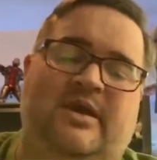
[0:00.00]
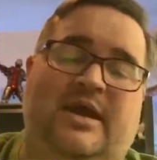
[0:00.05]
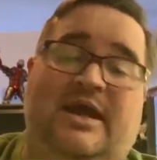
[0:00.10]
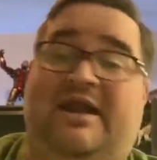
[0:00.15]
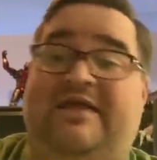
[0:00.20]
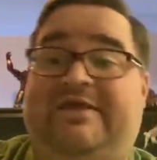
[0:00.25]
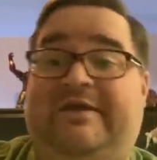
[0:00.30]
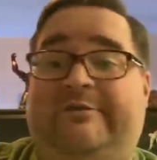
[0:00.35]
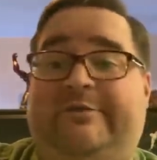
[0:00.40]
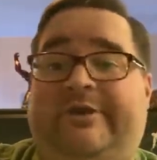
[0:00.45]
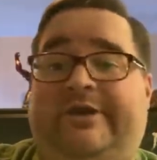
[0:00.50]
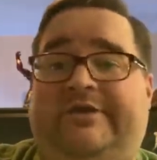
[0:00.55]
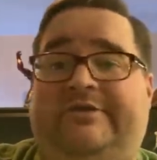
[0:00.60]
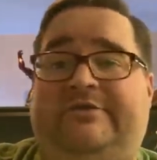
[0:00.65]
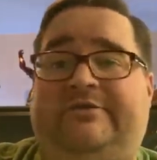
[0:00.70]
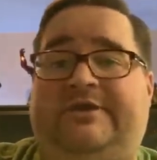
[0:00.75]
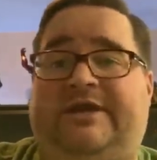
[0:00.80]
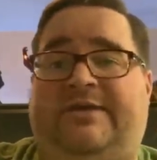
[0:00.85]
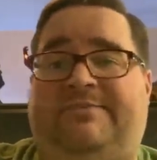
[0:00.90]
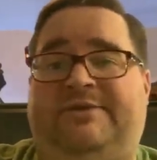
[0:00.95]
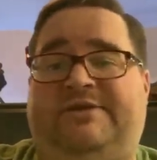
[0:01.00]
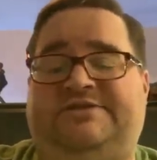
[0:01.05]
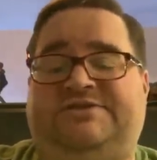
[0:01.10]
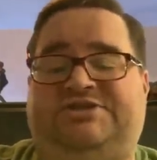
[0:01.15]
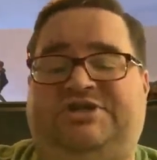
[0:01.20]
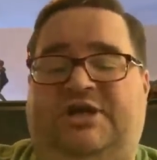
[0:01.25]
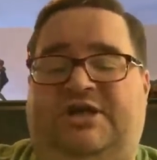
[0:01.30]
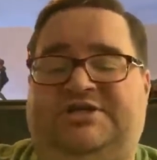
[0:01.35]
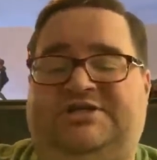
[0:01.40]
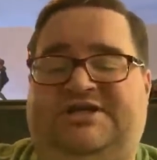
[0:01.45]
And I think we're going to do that because
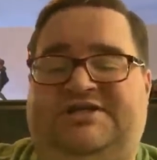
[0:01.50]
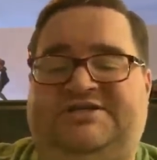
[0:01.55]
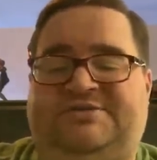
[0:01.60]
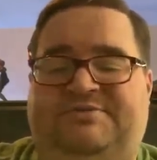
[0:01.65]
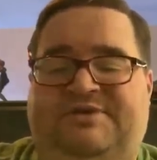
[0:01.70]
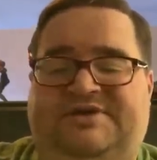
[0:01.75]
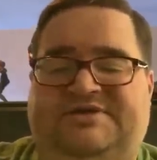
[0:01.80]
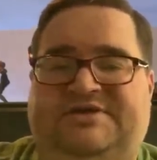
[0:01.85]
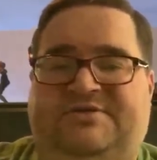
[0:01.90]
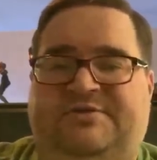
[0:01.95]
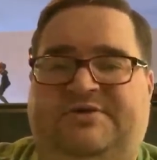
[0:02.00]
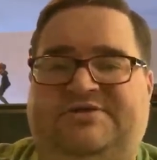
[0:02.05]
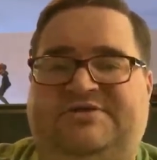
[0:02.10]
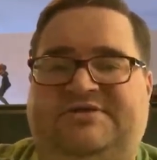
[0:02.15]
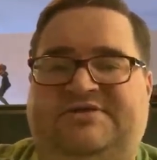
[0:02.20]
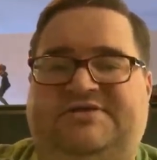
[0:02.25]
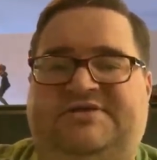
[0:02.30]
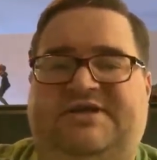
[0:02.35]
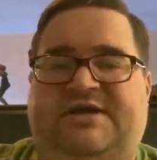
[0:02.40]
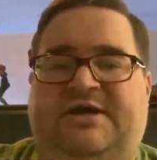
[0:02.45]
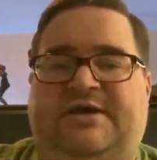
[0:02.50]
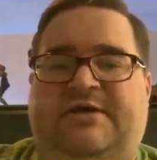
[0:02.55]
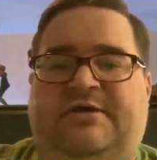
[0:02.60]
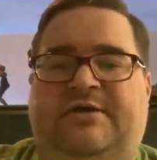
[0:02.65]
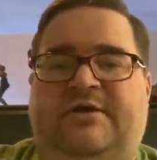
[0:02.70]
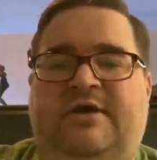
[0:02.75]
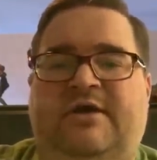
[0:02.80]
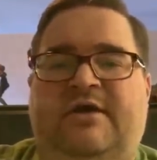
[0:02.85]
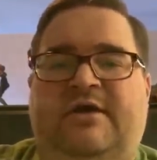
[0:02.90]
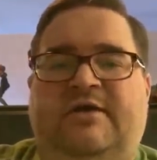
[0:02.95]
Josh has some things he wants to
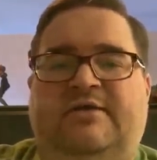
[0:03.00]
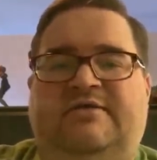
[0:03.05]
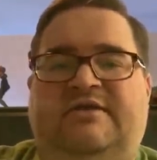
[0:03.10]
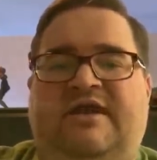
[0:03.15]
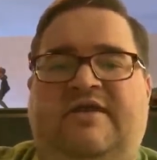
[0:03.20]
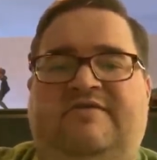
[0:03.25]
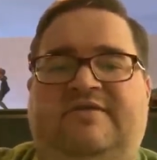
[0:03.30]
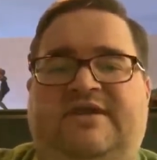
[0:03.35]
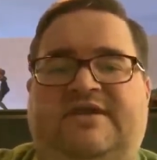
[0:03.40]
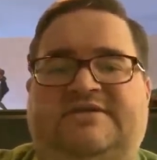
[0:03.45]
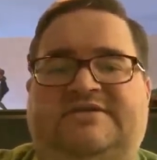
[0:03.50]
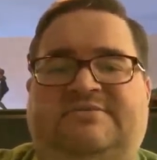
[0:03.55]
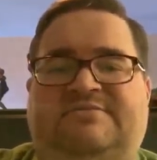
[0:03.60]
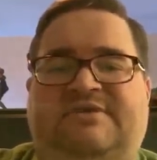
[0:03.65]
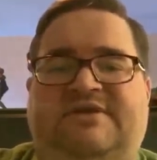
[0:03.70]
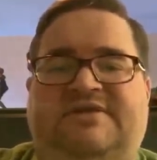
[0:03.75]
sell. David has some